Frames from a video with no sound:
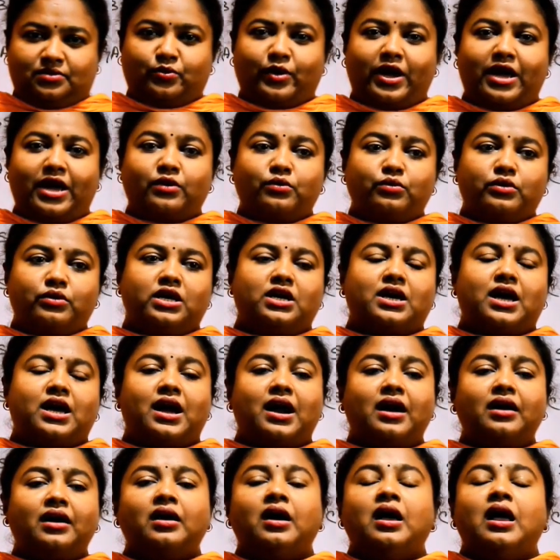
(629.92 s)
where we
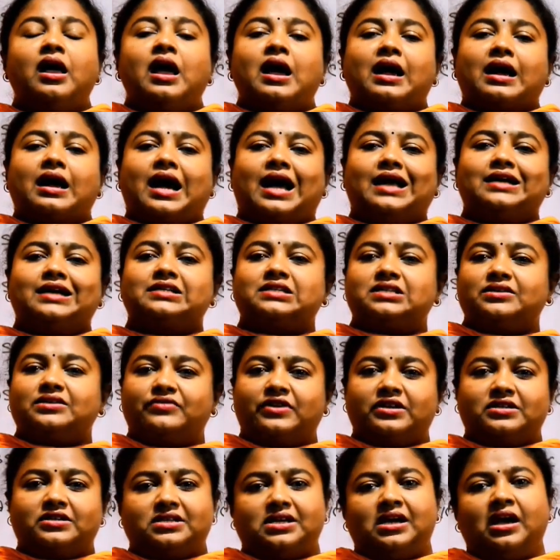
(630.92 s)
are
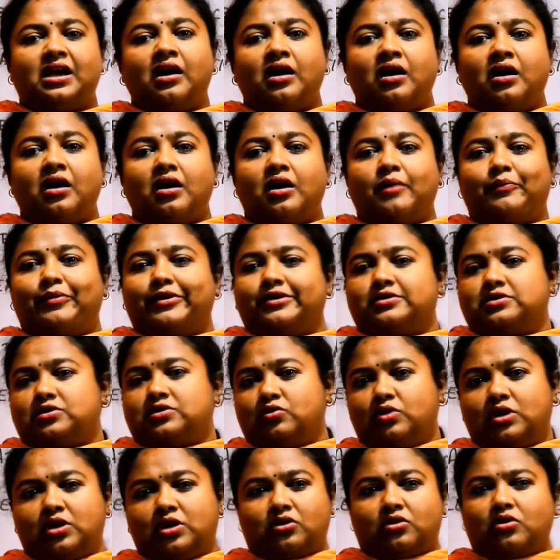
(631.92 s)
cultivating a
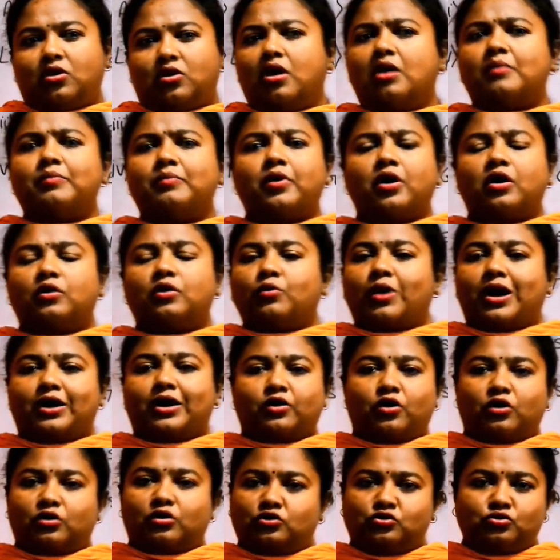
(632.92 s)
particular crop or one
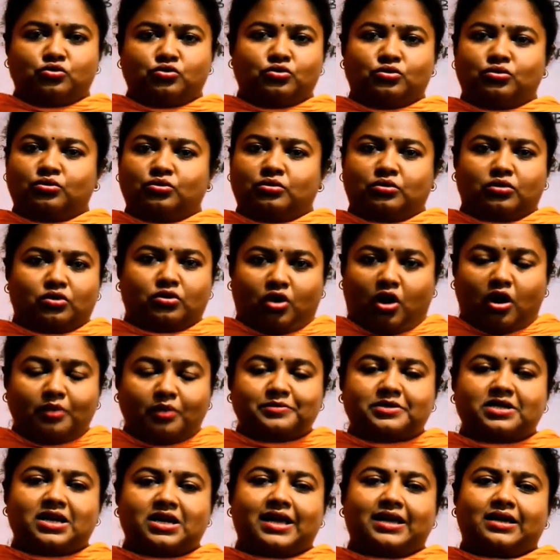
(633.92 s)
or two
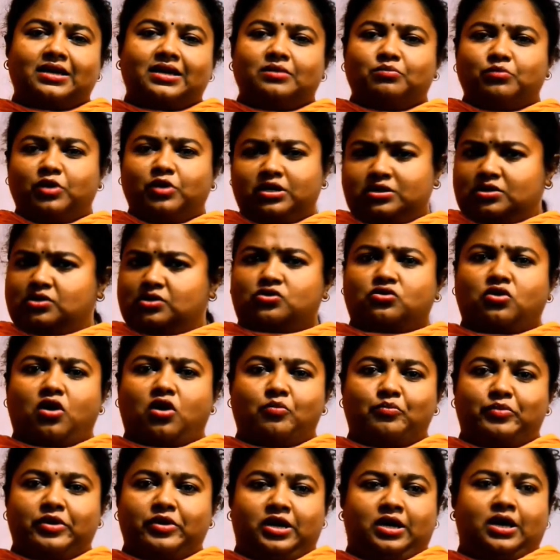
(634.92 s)
crops, like in mixed
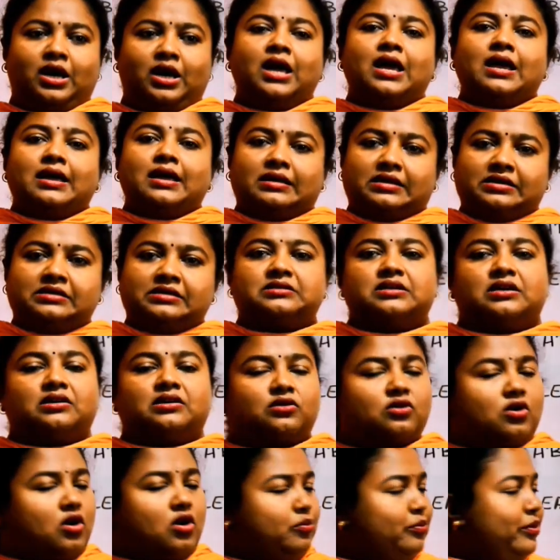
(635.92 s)
cropping,
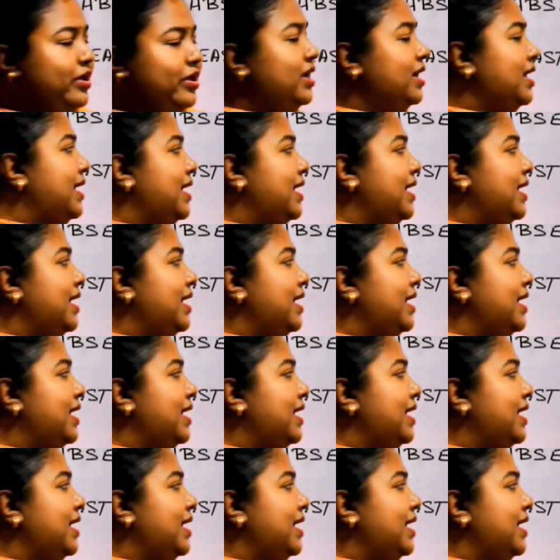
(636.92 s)
intercropping,